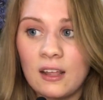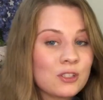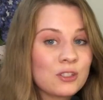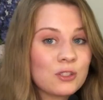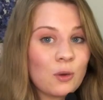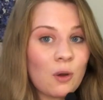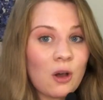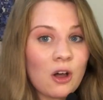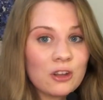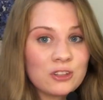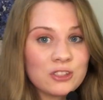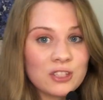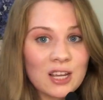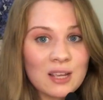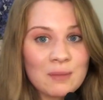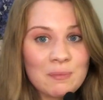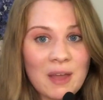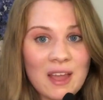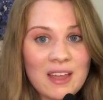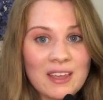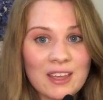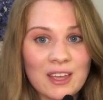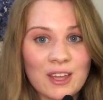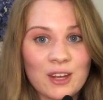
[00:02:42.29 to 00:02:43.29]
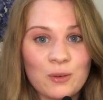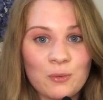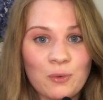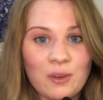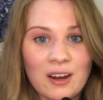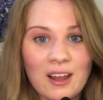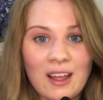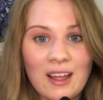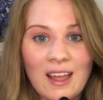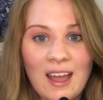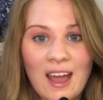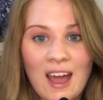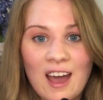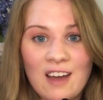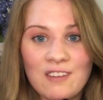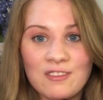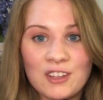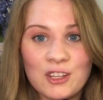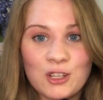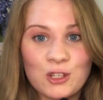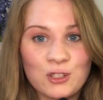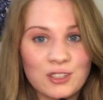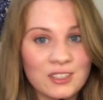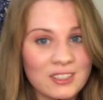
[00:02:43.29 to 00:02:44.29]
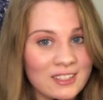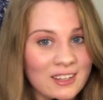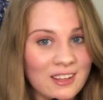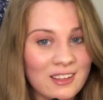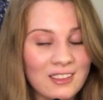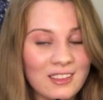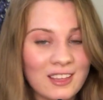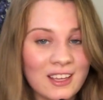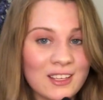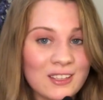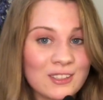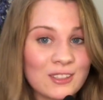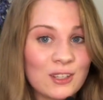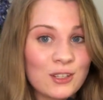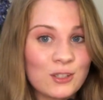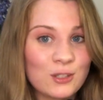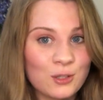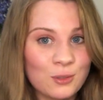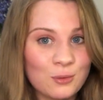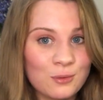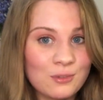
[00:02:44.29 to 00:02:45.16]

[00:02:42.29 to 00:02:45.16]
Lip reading: So I'll check back in when I have interesting things to